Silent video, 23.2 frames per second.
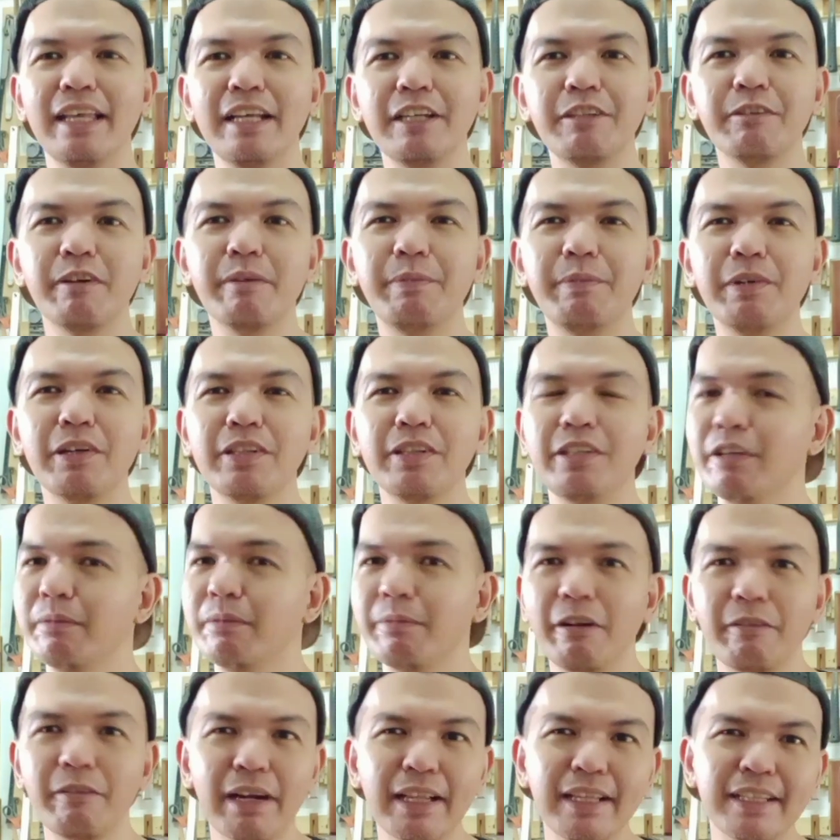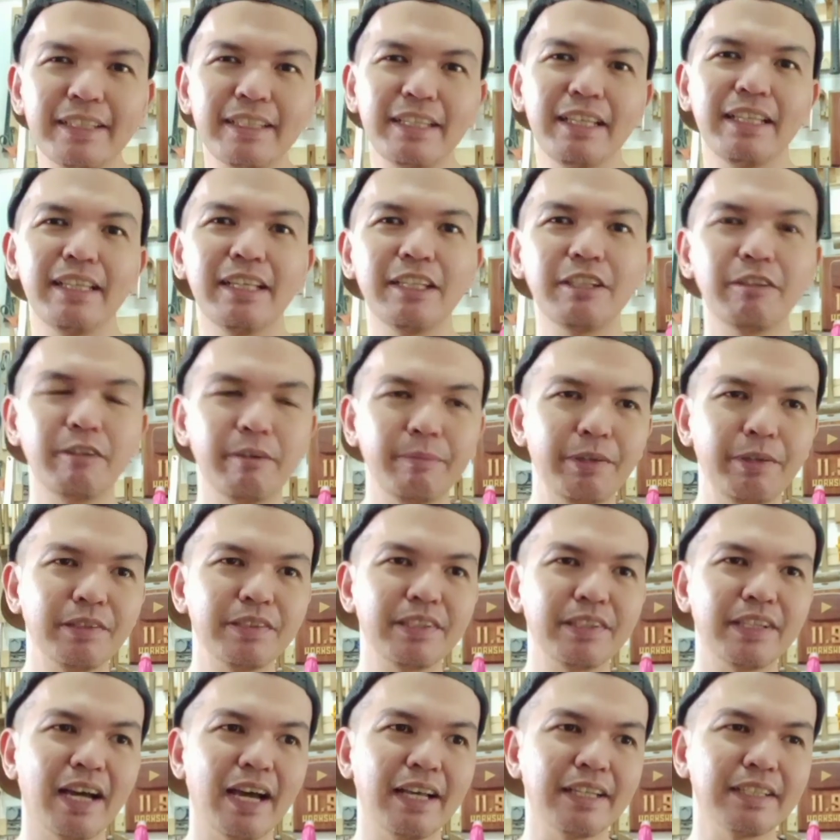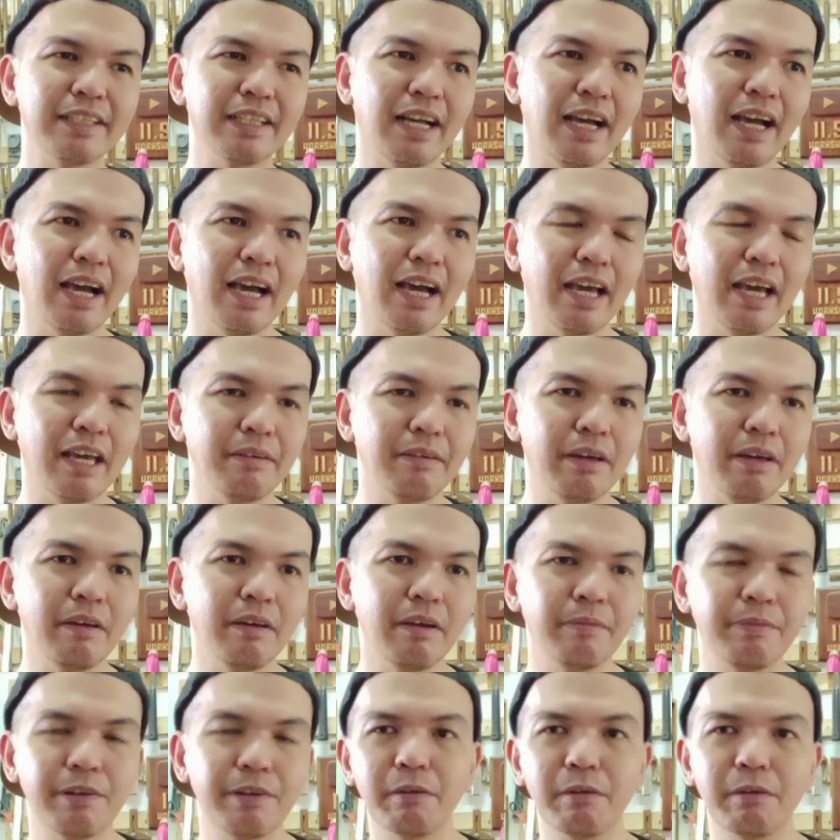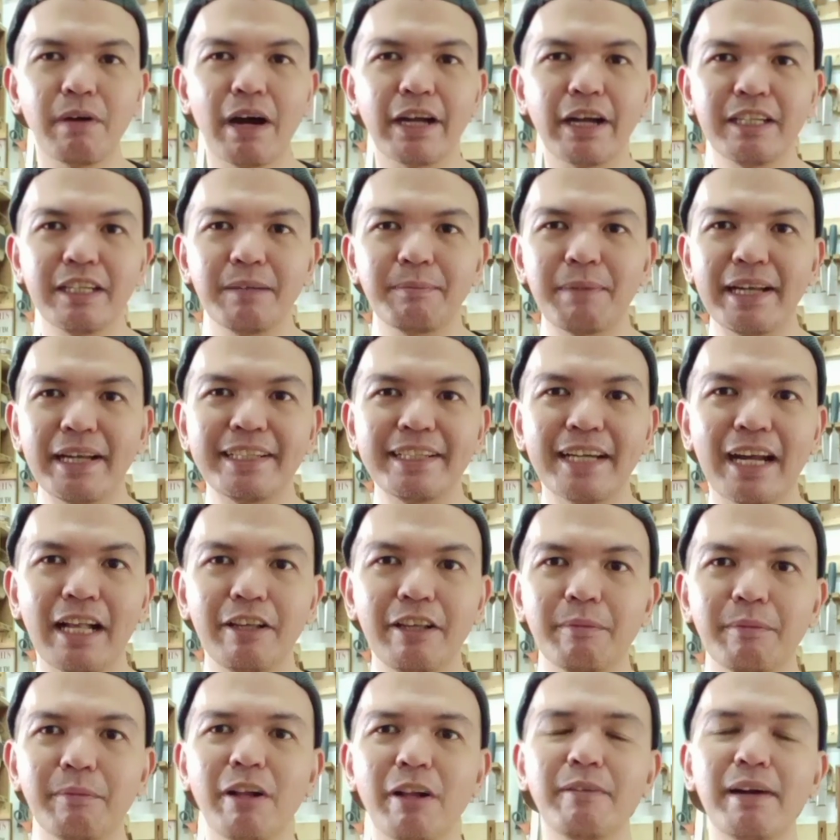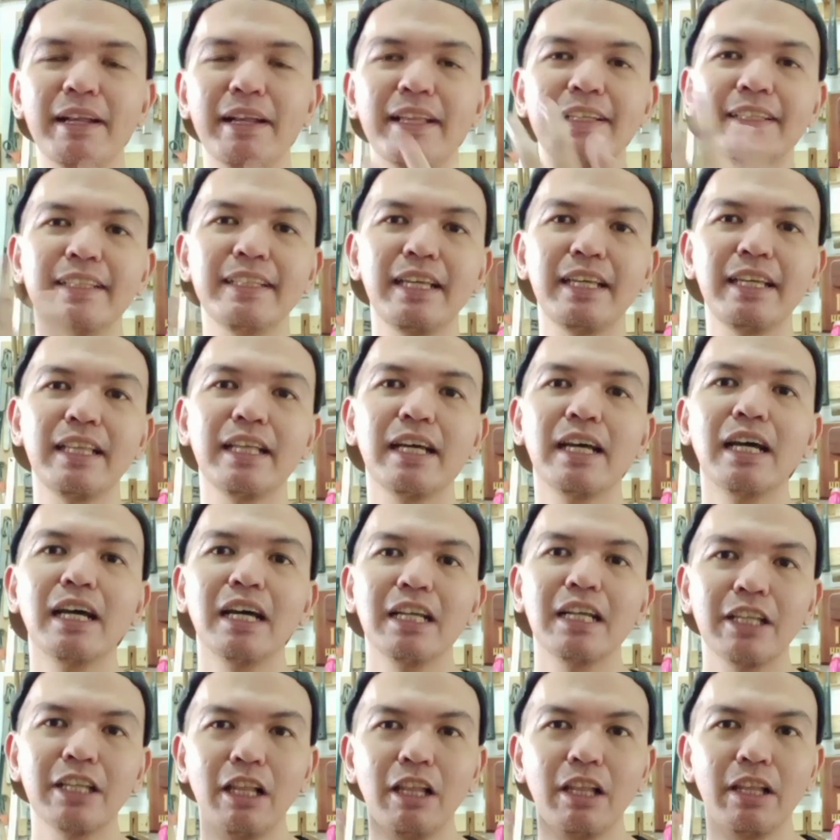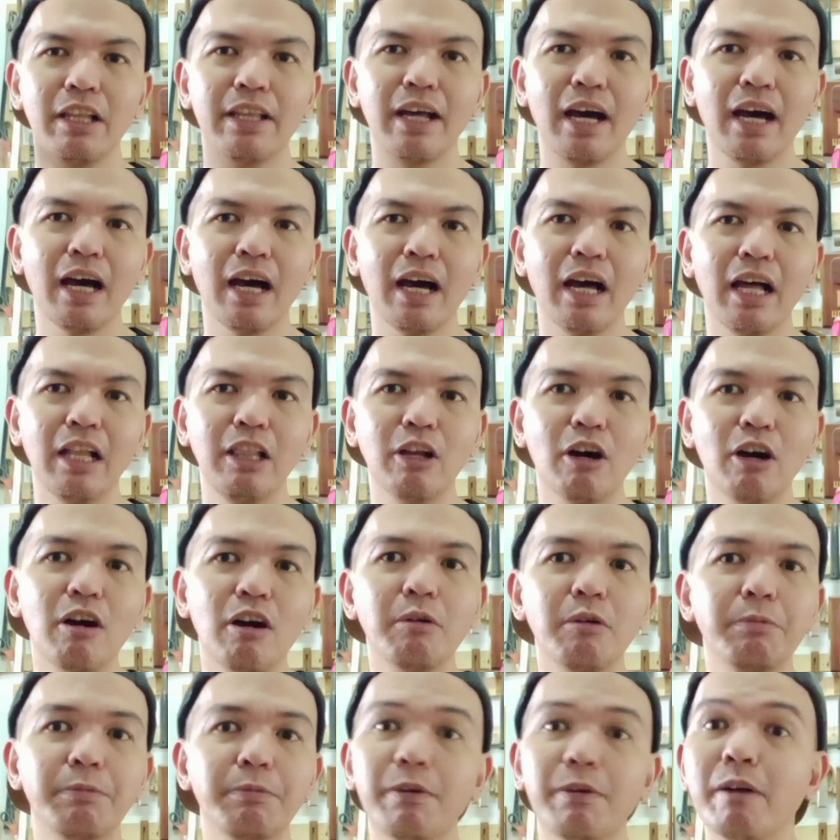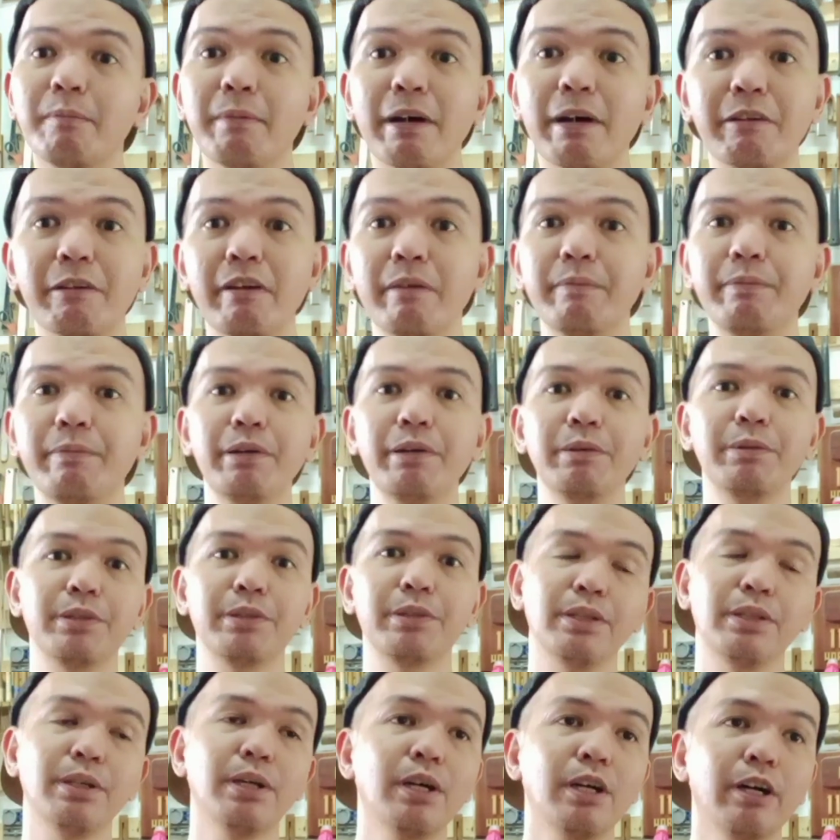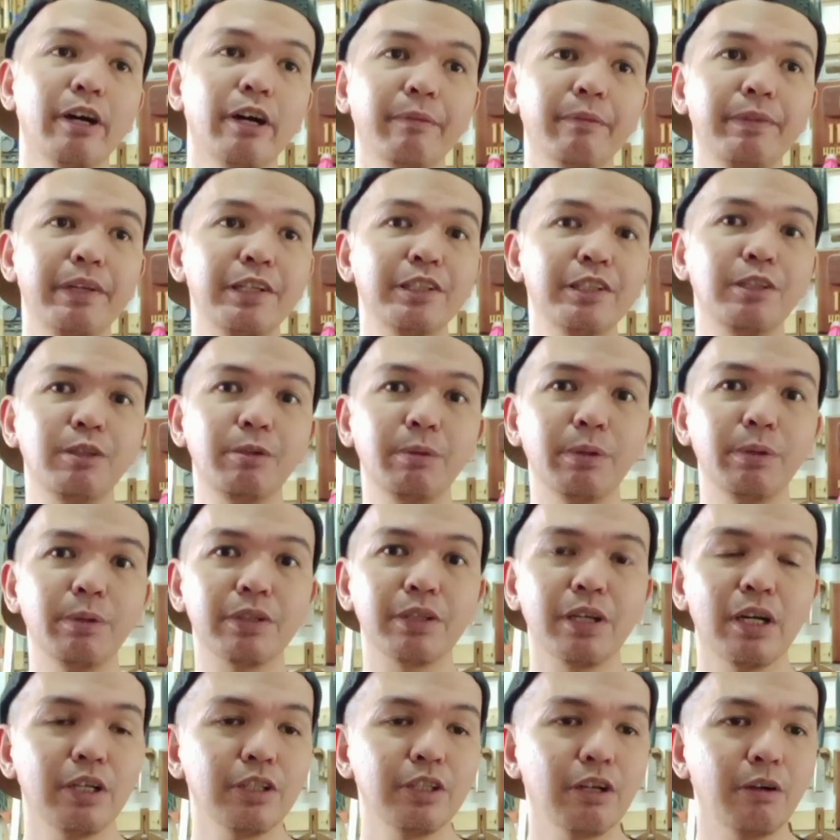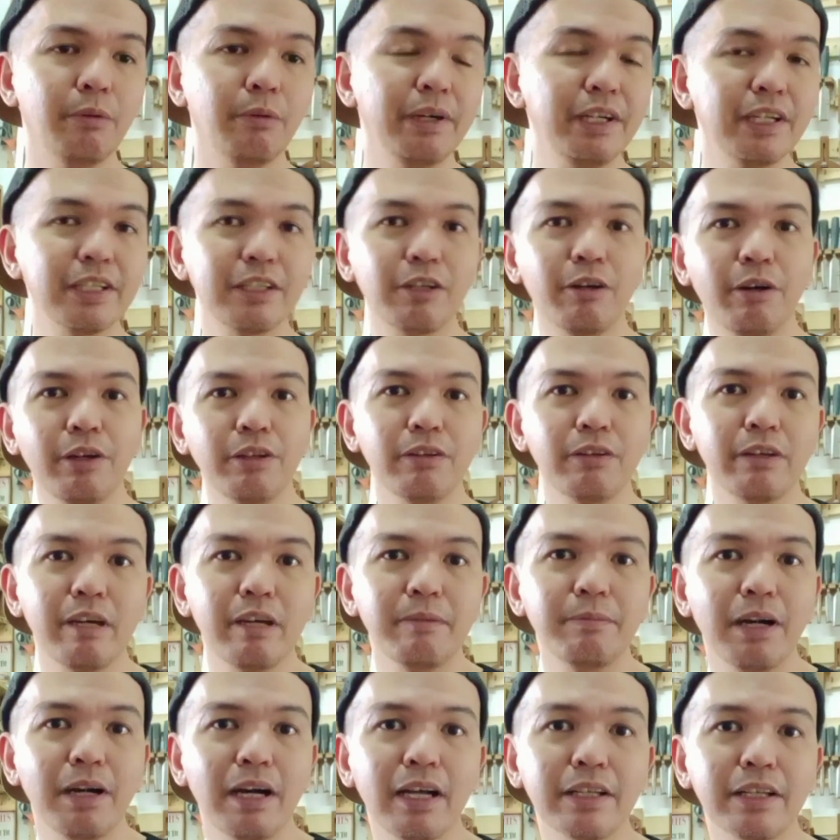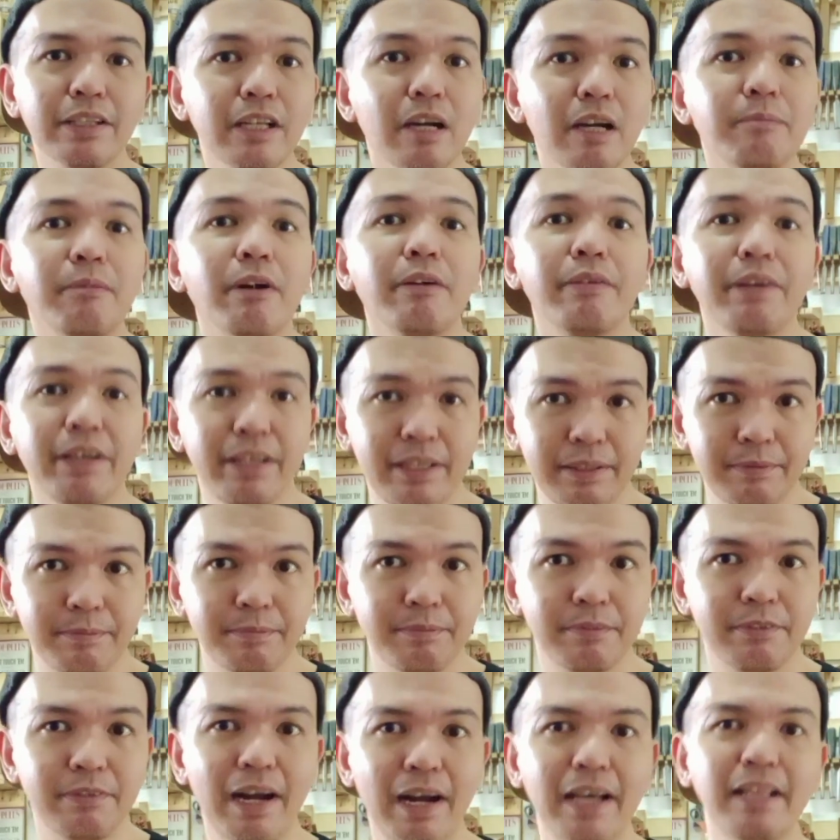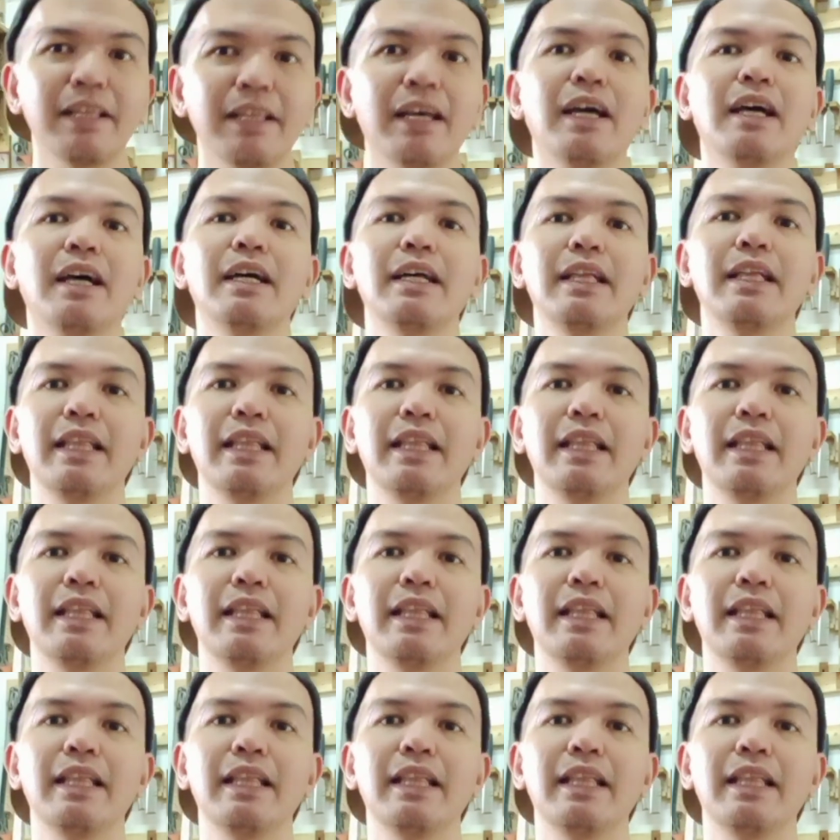these reviews, you've already seen these reviews, guys. If you're watching my channel, you've already seen the long format reviews of these tools. So we're just going to give a summary, right?